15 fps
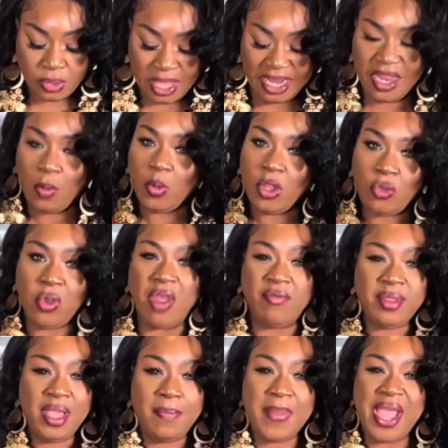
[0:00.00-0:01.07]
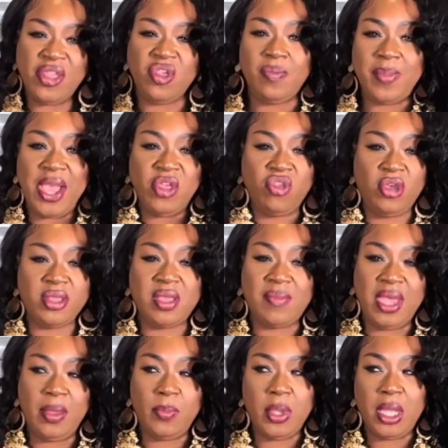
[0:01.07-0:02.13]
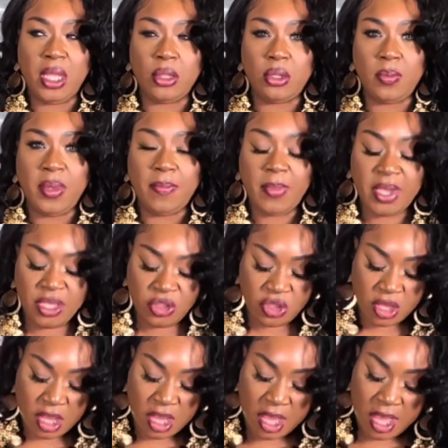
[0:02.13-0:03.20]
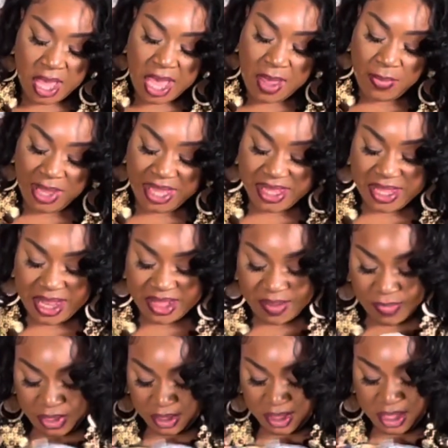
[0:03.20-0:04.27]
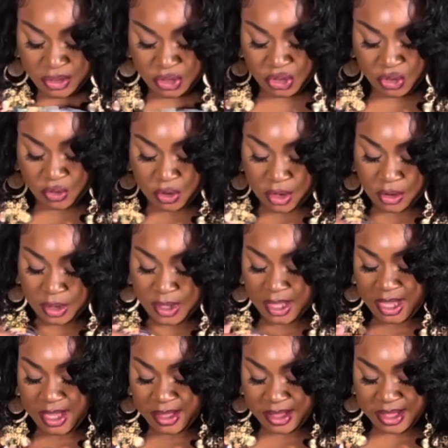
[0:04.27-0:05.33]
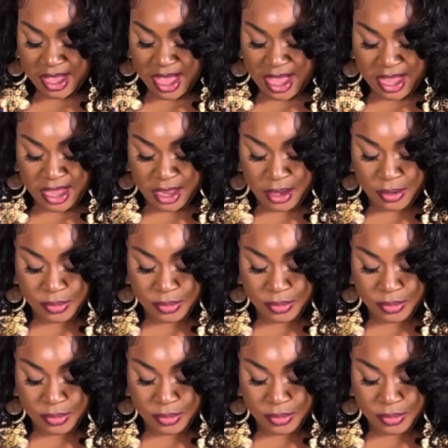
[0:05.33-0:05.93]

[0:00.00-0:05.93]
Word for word: I didn't want to do everything matchy matchy because I might be like a little bit much. Um, but like I said, it has a built-in short on the inside.